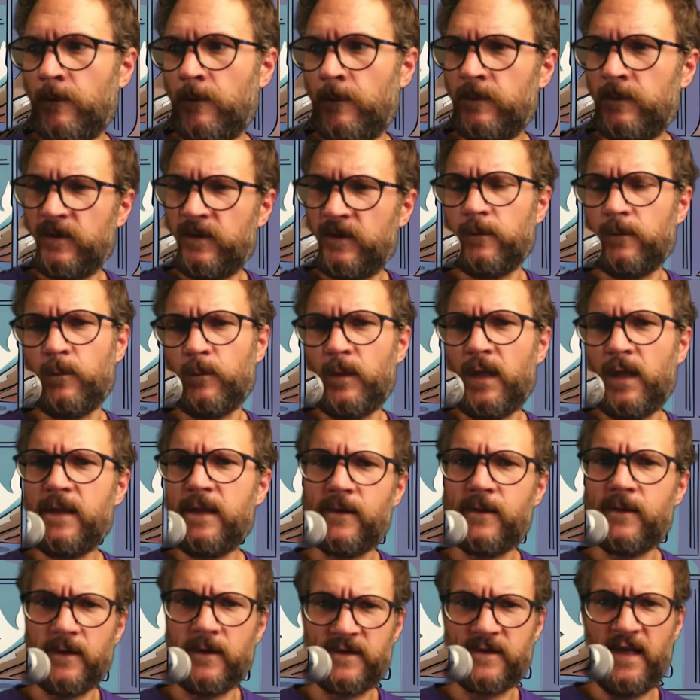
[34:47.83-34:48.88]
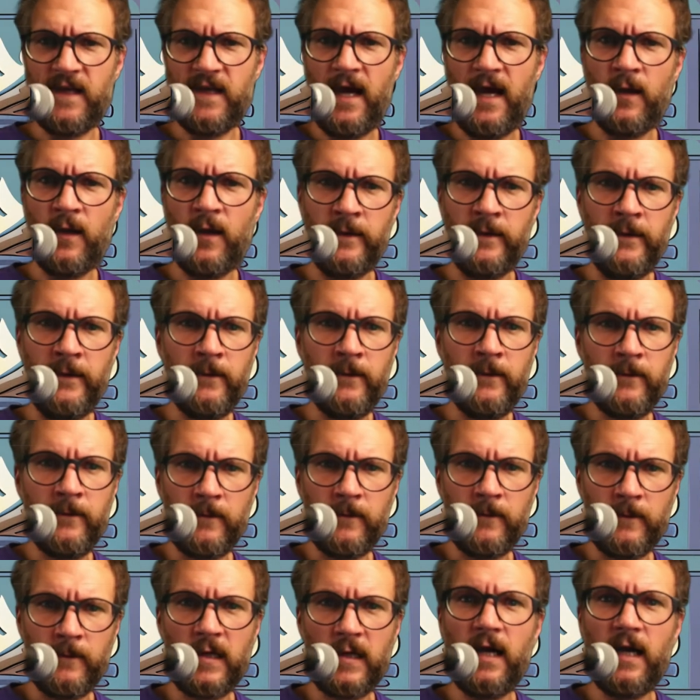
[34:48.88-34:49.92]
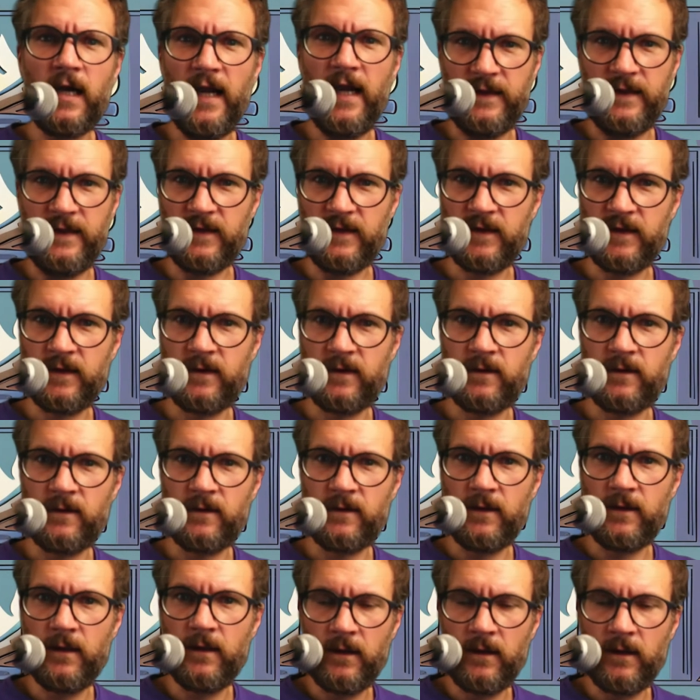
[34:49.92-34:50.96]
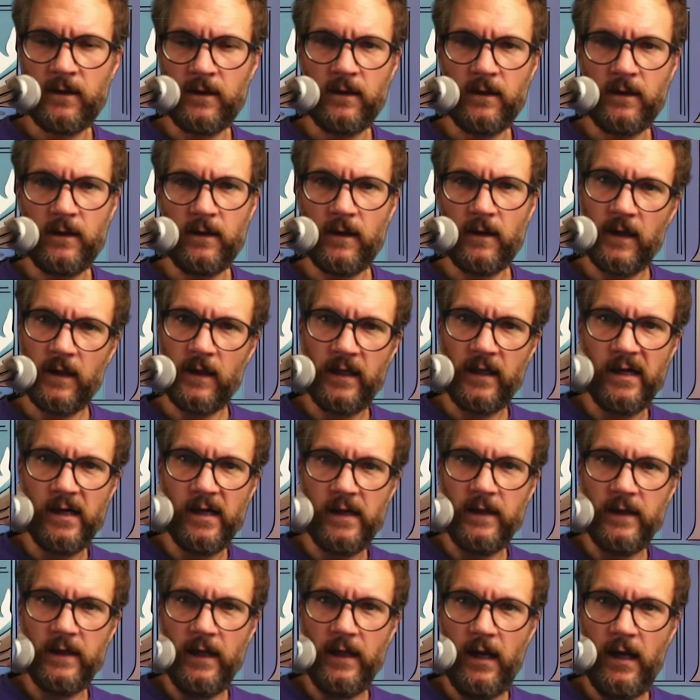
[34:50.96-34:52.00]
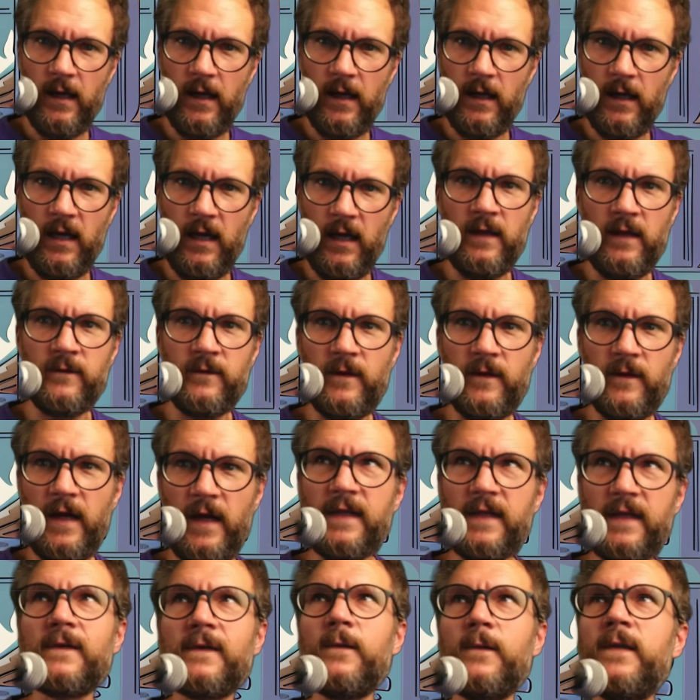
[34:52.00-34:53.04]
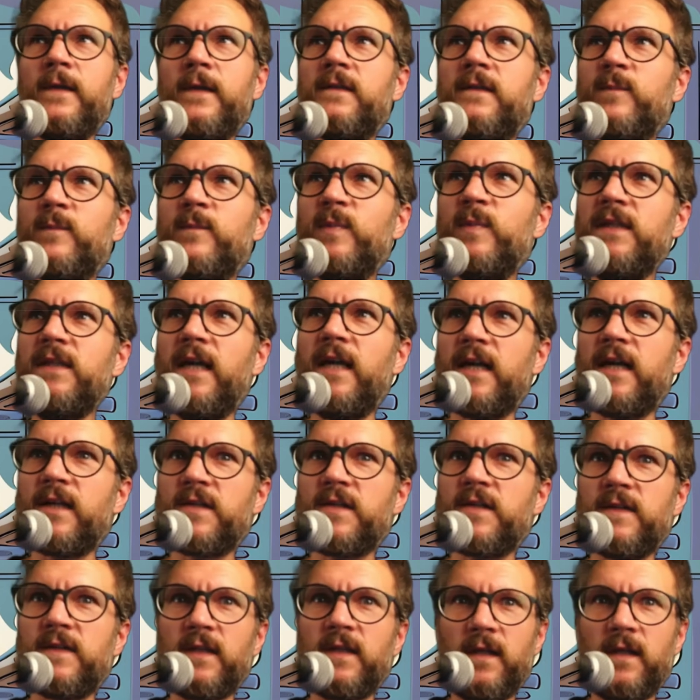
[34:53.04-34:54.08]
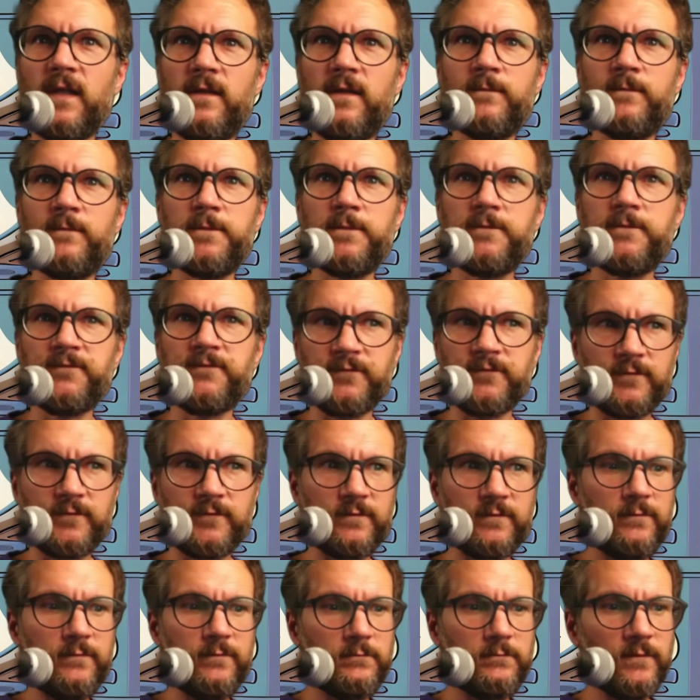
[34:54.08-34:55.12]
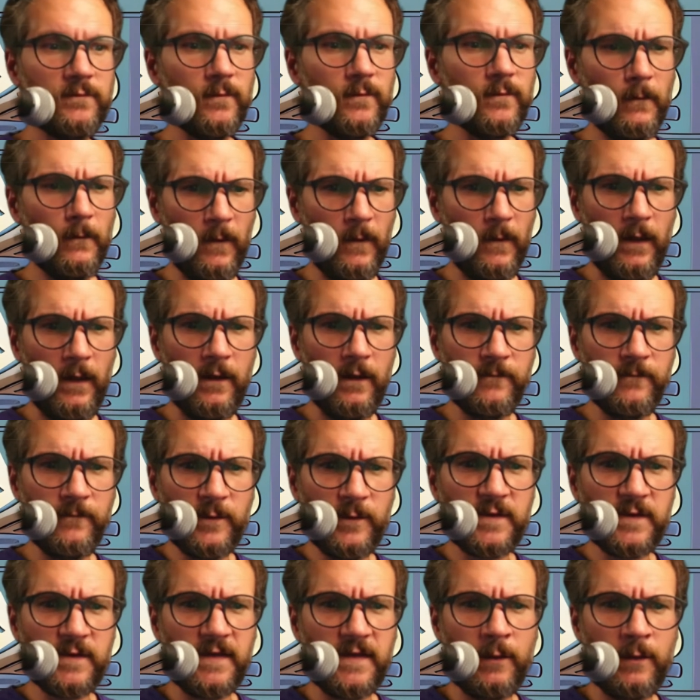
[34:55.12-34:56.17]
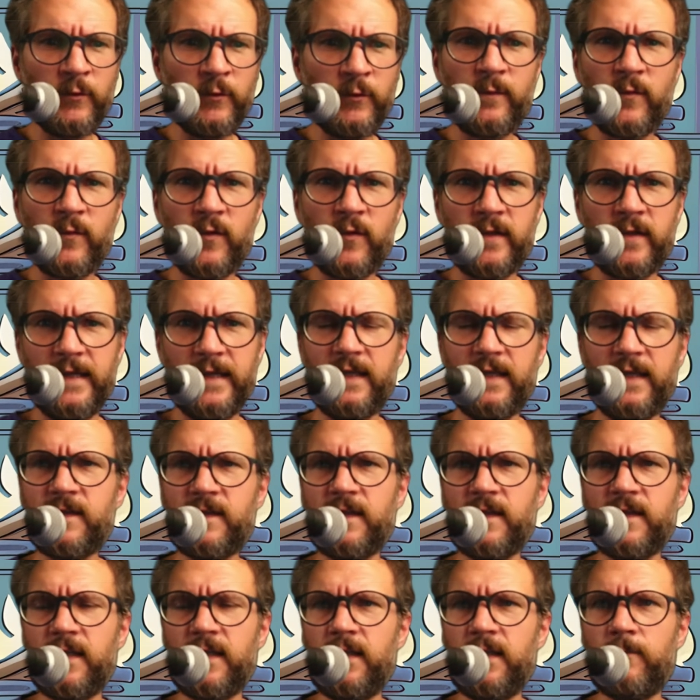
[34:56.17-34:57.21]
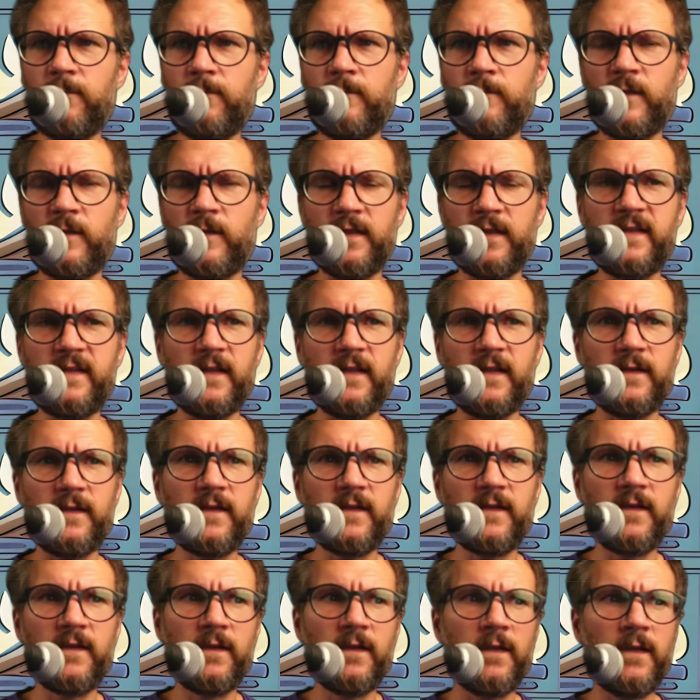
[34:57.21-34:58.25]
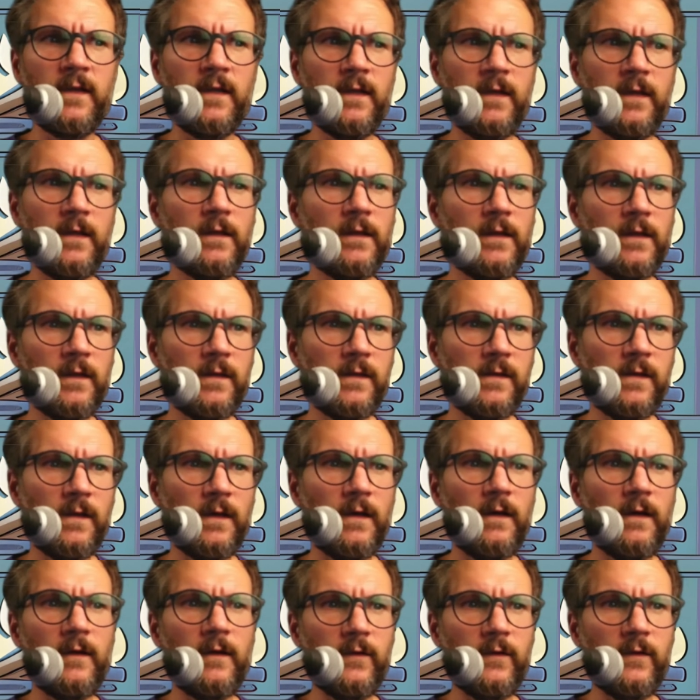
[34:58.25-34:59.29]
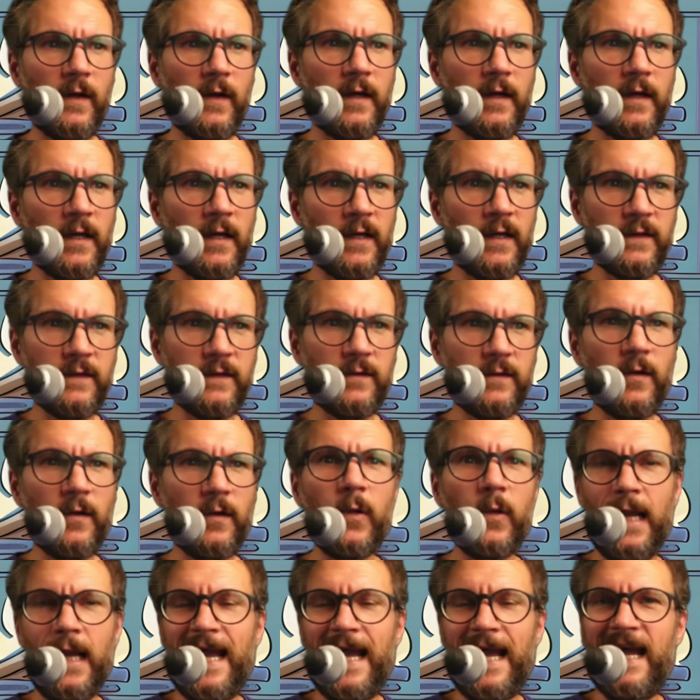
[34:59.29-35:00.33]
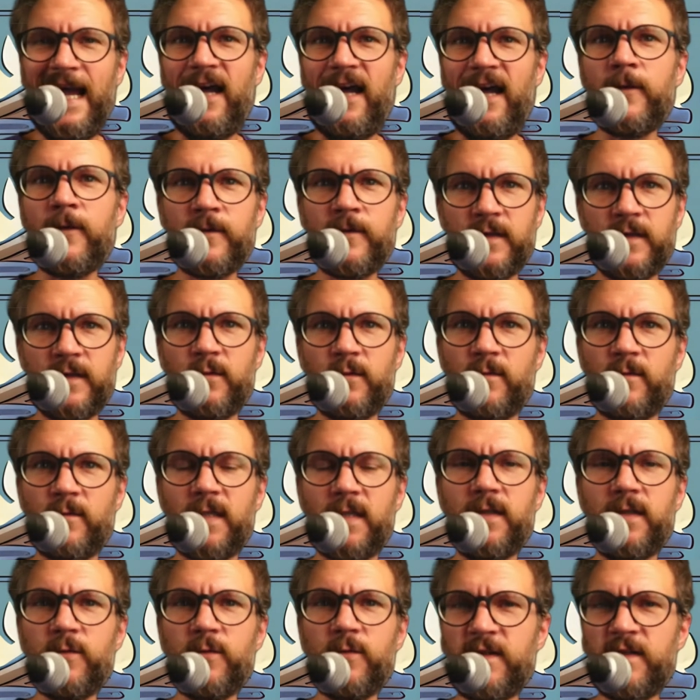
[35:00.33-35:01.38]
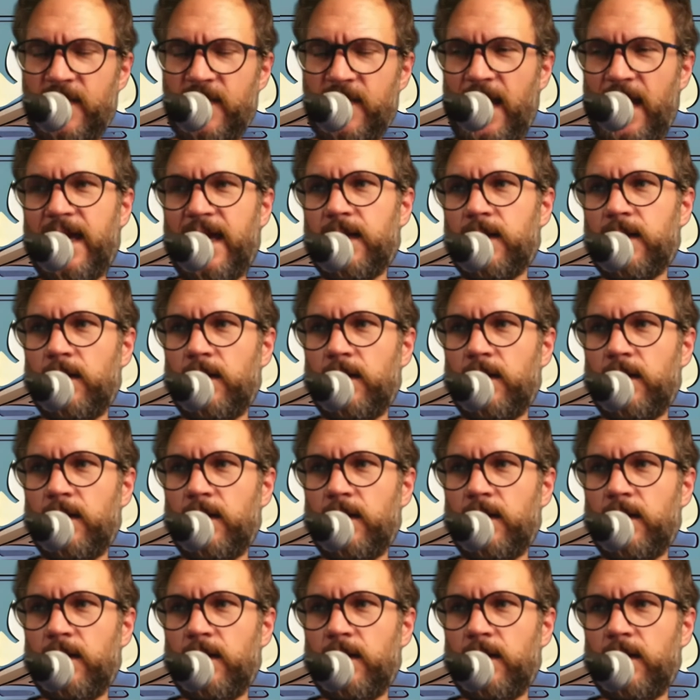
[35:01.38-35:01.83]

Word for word: to make the sound cut, uh, and that's going to be actually if you sing with more density, for instance, uh, you don't have to reduce that.